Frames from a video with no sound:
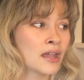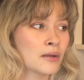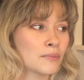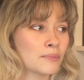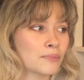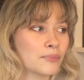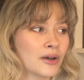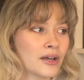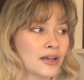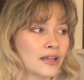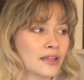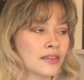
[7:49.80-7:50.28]

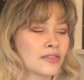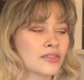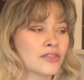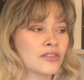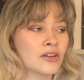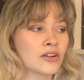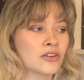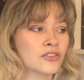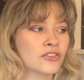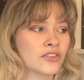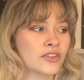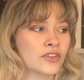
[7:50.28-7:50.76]
but
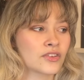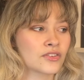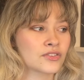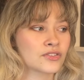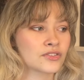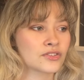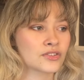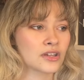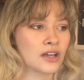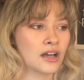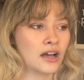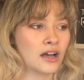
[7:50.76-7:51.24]
there's
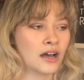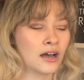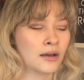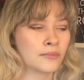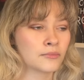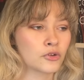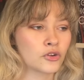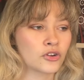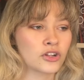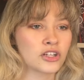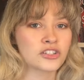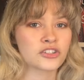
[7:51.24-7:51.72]
this
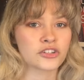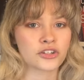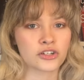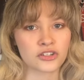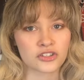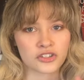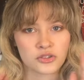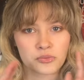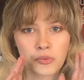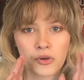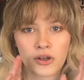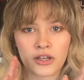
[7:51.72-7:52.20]
creature,
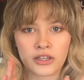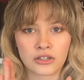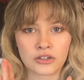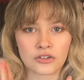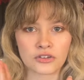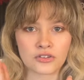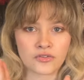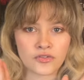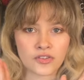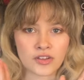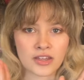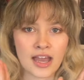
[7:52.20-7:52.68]

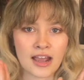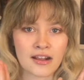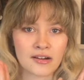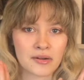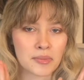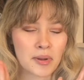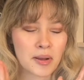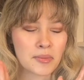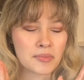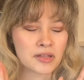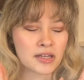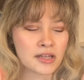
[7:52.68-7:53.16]
spoilers for the High
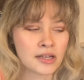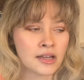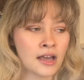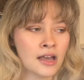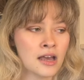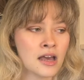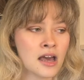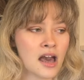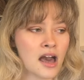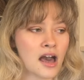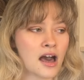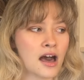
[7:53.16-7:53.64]
Republic,
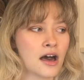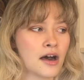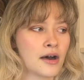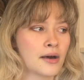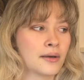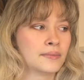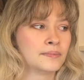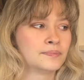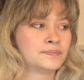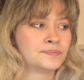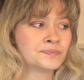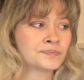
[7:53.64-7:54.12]

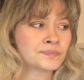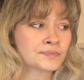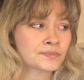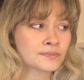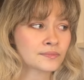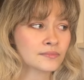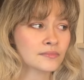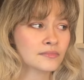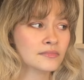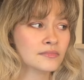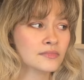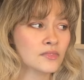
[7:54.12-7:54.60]
and
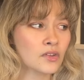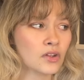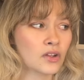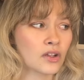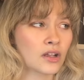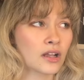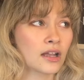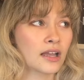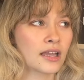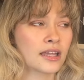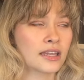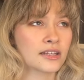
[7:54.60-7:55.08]

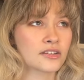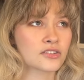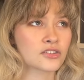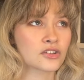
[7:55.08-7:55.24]
it's